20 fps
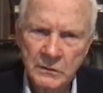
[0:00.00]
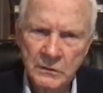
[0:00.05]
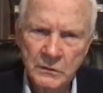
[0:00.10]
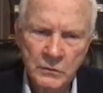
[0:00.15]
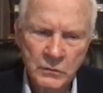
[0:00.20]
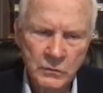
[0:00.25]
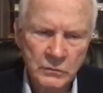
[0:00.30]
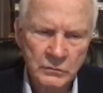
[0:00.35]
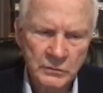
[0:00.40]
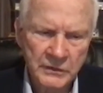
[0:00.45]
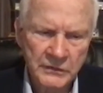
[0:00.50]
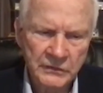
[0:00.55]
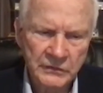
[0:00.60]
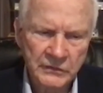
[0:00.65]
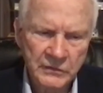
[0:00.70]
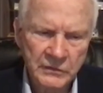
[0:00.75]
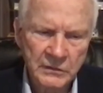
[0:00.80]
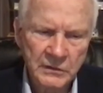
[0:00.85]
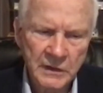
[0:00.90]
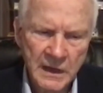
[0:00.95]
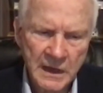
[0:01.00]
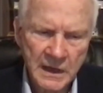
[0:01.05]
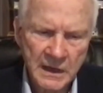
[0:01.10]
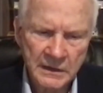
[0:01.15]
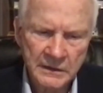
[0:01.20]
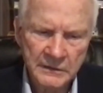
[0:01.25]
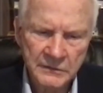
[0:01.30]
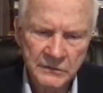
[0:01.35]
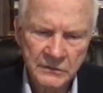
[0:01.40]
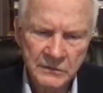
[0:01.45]
who risked their
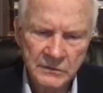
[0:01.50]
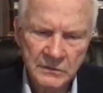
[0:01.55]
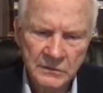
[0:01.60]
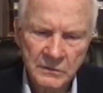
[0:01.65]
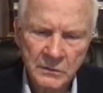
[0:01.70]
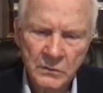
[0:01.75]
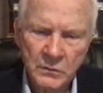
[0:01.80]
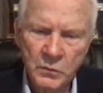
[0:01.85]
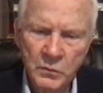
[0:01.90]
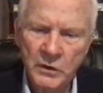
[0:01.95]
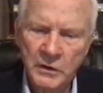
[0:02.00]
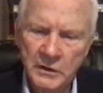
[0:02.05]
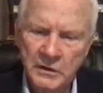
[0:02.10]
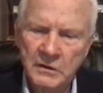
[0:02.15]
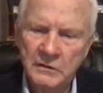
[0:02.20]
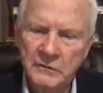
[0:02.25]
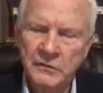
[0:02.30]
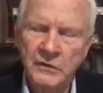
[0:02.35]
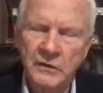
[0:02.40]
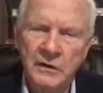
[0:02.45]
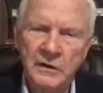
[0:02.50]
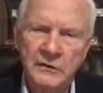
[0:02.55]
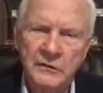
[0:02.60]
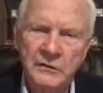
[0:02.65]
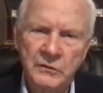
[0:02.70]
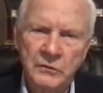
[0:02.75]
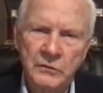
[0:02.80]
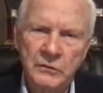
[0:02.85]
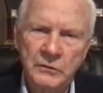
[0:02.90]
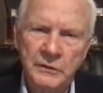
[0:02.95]
lives working for
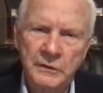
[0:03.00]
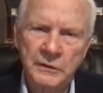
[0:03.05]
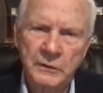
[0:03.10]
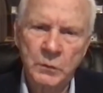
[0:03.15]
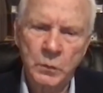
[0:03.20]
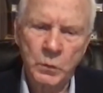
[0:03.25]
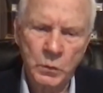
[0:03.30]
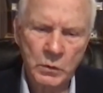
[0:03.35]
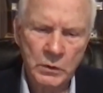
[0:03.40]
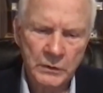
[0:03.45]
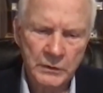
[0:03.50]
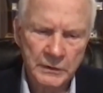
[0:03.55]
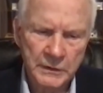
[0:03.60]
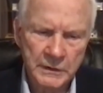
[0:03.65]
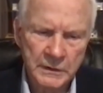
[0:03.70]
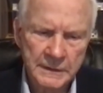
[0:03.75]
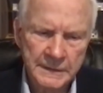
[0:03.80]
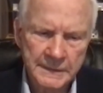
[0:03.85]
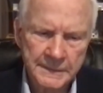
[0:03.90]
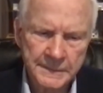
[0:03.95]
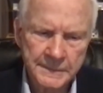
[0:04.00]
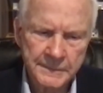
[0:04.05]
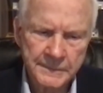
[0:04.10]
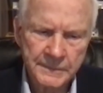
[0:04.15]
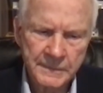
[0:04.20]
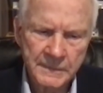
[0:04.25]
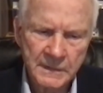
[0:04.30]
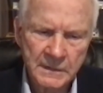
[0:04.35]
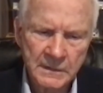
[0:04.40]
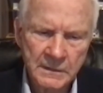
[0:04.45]
us during the war there.
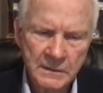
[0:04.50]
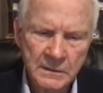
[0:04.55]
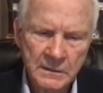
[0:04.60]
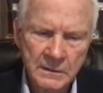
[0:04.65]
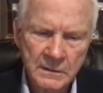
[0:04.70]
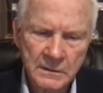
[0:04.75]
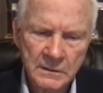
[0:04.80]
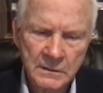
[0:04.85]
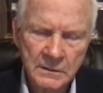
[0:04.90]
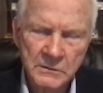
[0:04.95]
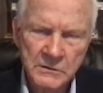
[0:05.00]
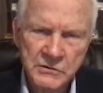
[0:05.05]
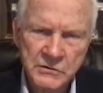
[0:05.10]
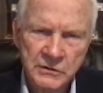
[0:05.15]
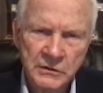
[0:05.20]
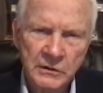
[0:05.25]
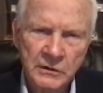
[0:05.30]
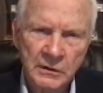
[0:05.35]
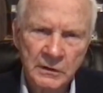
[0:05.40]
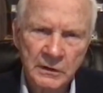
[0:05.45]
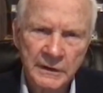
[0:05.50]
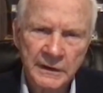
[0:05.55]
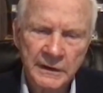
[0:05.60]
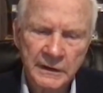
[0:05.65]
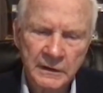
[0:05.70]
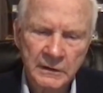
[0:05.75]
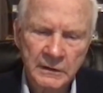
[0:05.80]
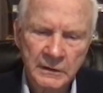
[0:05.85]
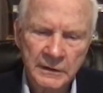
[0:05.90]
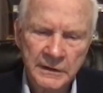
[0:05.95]
We should all
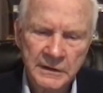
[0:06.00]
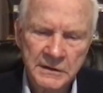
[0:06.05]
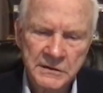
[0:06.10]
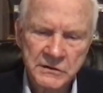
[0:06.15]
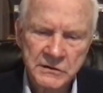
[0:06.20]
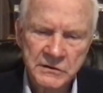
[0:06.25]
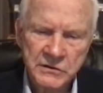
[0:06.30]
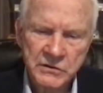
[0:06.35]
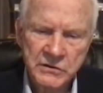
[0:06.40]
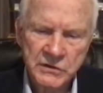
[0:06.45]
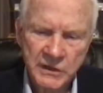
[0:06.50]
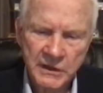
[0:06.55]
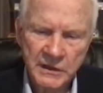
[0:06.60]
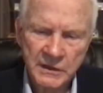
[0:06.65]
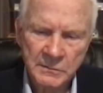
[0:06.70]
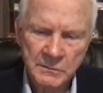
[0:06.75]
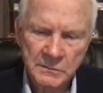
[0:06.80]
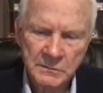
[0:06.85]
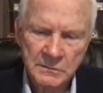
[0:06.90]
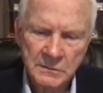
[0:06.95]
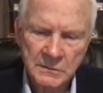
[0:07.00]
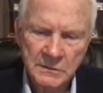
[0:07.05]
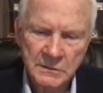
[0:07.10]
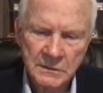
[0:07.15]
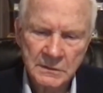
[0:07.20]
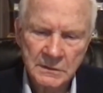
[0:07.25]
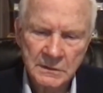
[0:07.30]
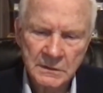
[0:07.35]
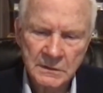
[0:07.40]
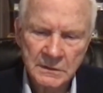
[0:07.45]
hang our heads in shame,
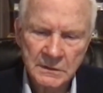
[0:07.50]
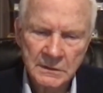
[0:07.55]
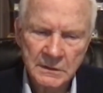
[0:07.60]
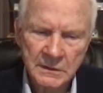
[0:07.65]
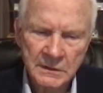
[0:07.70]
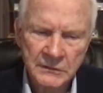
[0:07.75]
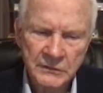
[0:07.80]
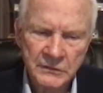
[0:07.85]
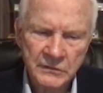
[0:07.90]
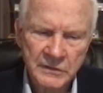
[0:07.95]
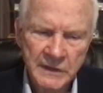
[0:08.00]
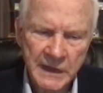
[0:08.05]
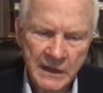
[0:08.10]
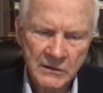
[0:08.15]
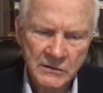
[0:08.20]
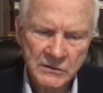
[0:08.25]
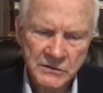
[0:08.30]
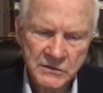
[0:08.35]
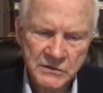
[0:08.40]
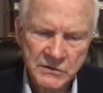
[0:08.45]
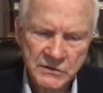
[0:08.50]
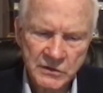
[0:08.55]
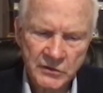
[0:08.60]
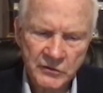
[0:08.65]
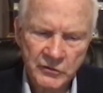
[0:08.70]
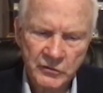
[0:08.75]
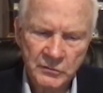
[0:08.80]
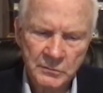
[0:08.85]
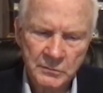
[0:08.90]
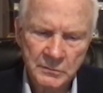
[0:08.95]
as thousands
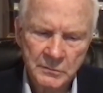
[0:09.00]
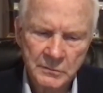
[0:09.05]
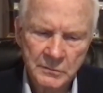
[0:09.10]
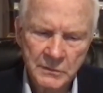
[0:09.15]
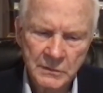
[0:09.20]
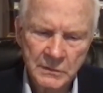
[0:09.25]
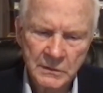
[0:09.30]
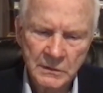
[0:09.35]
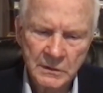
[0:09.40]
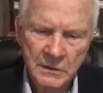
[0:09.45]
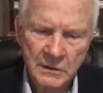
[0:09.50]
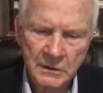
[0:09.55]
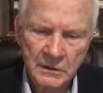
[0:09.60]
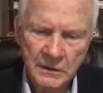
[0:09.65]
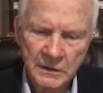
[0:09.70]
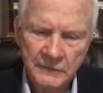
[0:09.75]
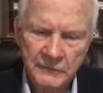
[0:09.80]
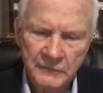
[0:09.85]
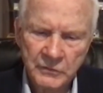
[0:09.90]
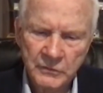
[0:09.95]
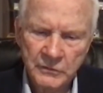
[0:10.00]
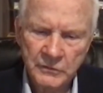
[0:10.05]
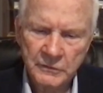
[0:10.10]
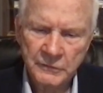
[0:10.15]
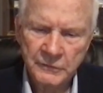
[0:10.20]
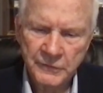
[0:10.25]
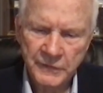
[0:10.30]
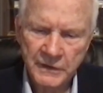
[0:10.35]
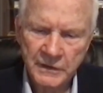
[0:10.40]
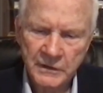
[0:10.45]
of them are left to their
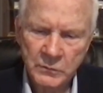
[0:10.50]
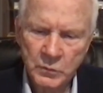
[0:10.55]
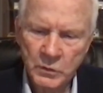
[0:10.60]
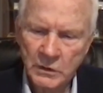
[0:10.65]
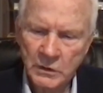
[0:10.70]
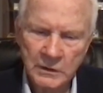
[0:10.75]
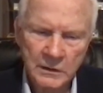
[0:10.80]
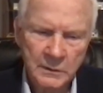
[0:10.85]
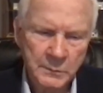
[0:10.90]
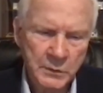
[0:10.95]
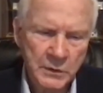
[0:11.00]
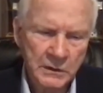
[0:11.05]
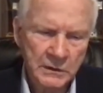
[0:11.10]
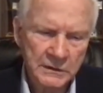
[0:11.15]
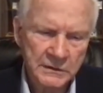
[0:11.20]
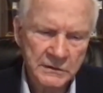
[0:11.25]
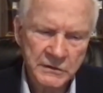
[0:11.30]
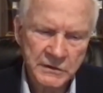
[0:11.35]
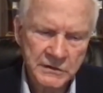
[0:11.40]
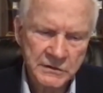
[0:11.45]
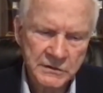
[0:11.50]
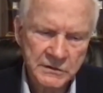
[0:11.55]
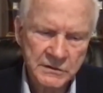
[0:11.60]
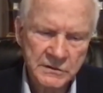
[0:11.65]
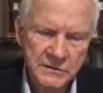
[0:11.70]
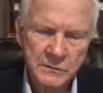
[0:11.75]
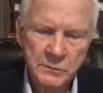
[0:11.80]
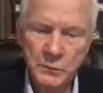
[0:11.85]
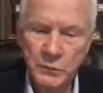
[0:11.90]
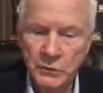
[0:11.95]
fate while our
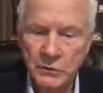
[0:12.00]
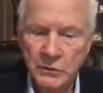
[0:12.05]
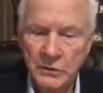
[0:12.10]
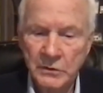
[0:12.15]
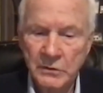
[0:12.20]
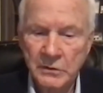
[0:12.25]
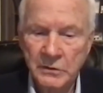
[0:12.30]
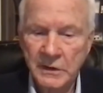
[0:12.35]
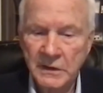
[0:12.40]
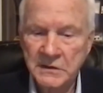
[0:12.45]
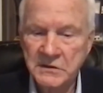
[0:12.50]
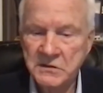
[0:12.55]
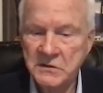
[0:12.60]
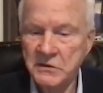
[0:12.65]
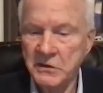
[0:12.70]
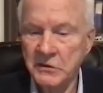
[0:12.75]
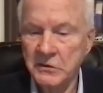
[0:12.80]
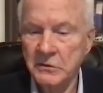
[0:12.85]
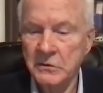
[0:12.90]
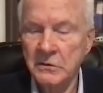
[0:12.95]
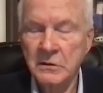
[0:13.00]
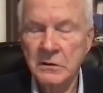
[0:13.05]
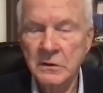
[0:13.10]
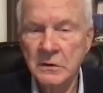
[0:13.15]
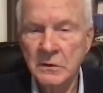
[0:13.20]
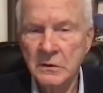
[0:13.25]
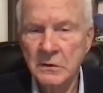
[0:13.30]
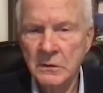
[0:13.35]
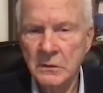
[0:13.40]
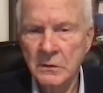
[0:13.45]
politicians and bureaucrats
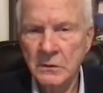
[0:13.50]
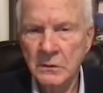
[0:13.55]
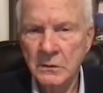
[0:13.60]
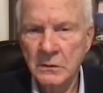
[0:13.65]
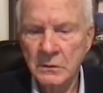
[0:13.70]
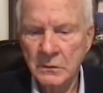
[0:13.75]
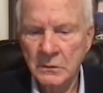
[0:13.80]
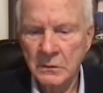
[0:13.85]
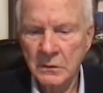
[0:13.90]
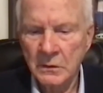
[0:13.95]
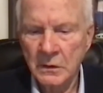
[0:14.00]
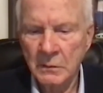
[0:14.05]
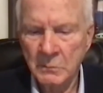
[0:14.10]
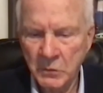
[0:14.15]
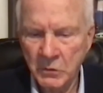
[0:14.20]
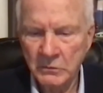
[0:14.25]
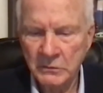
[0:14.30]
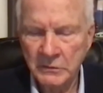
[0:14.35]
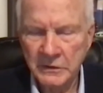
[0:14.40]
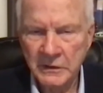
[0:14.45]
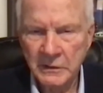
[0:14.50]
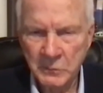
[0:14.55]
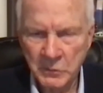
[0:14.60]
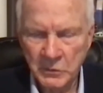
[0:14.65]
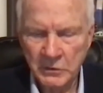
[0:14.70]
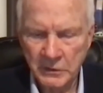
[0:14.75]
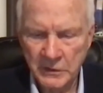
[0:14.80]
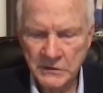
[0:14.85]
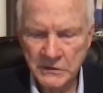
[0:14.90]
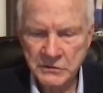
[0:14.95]
dither about
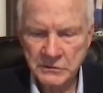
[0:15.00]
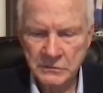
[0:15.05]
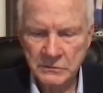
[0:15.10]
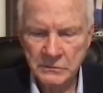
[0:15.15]
immigration